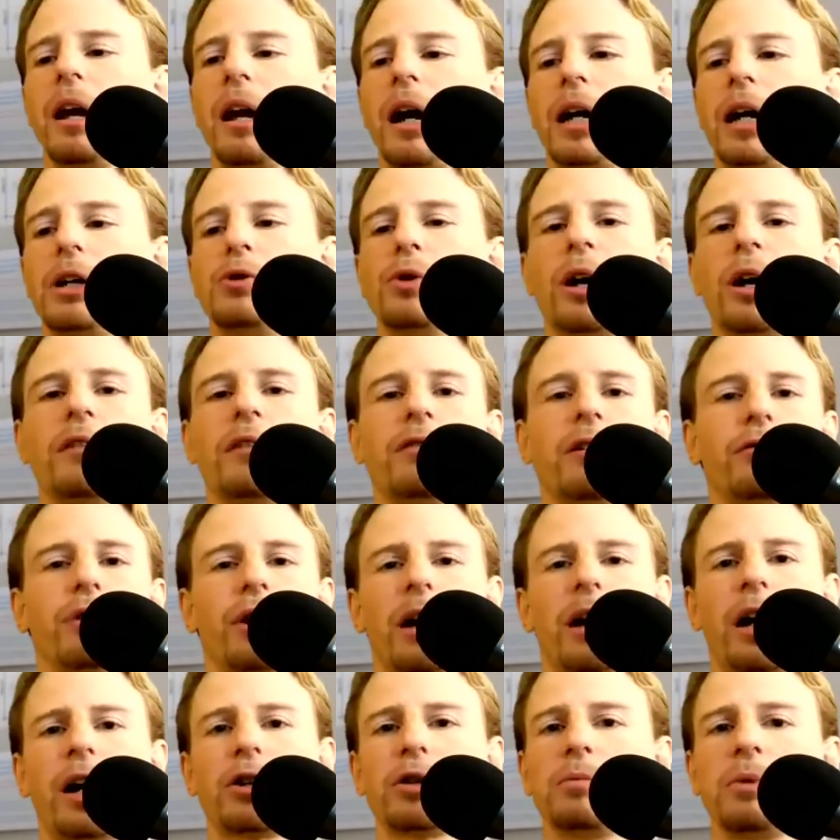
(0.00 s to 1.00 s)
I do have
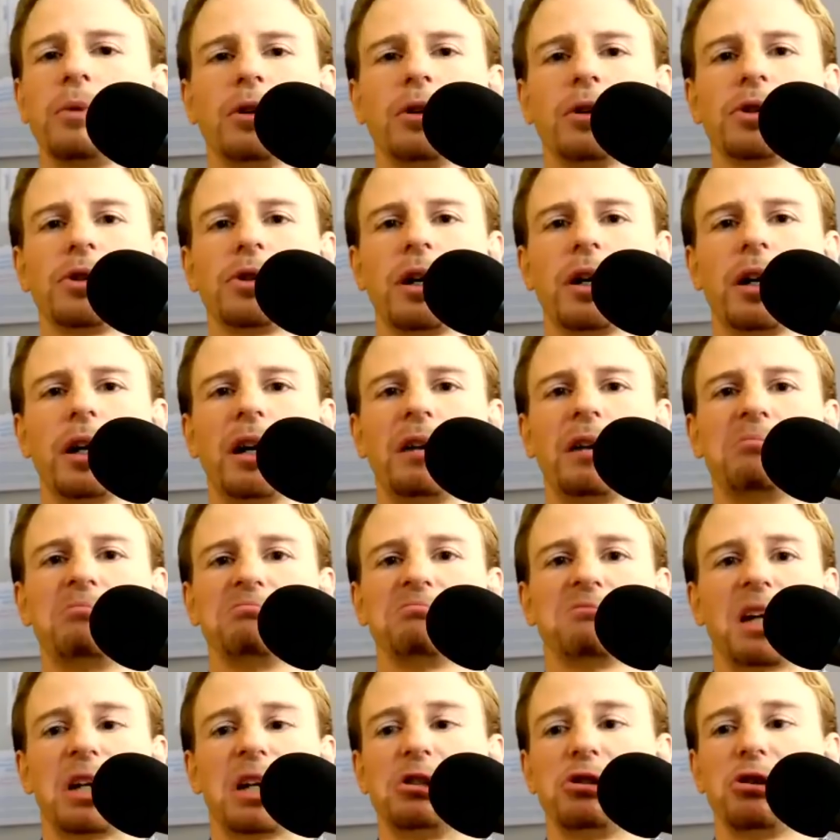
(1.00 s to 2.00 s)
avocado because I
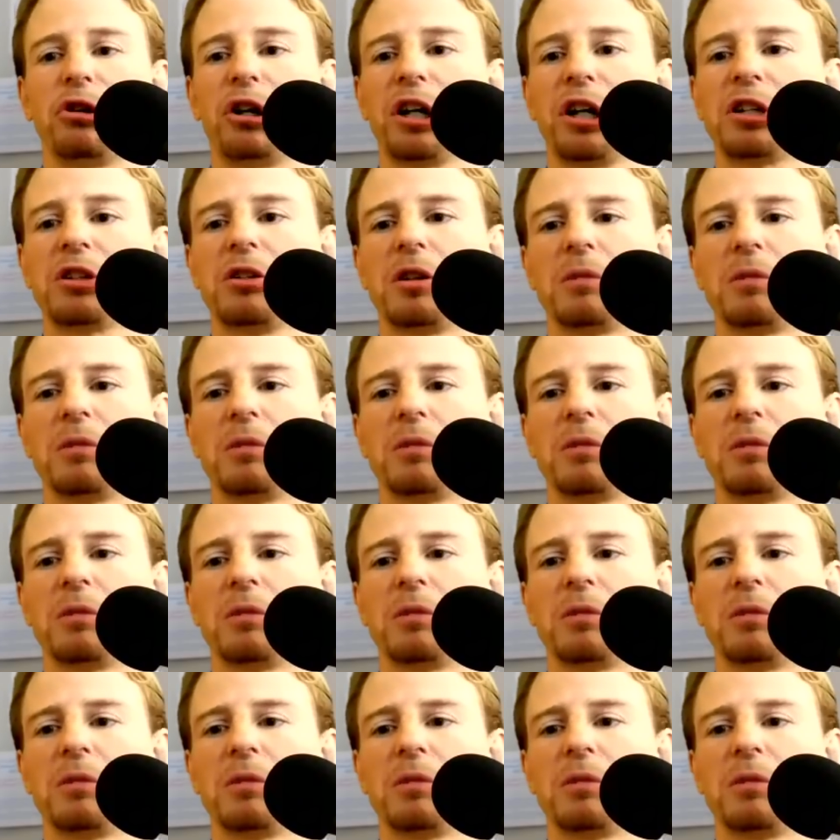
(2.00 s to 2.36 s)
enjoy it,